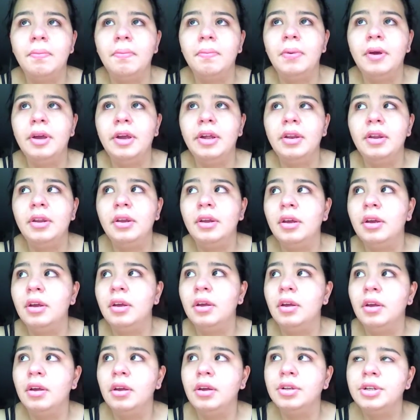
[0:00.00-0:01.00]
But
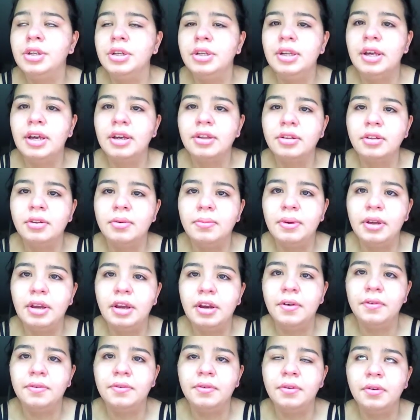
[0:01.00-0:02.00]
she texted me
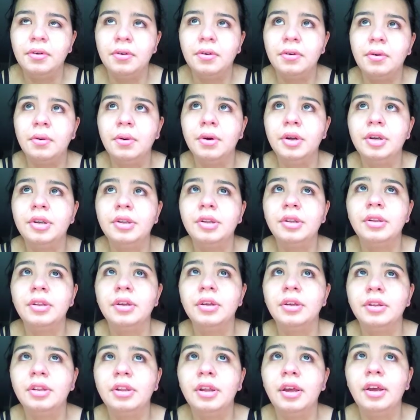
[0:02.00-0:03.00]
afterwards
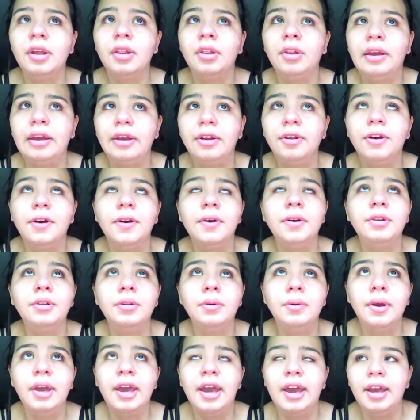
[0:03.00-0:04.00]
saying like, no,
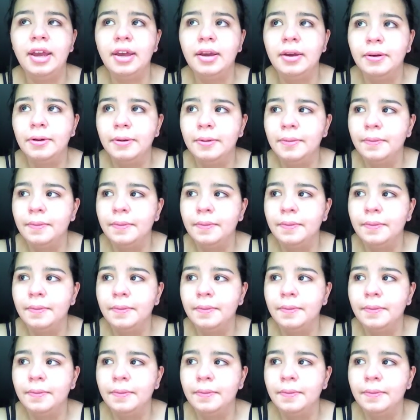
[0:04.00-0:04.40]
it's okay.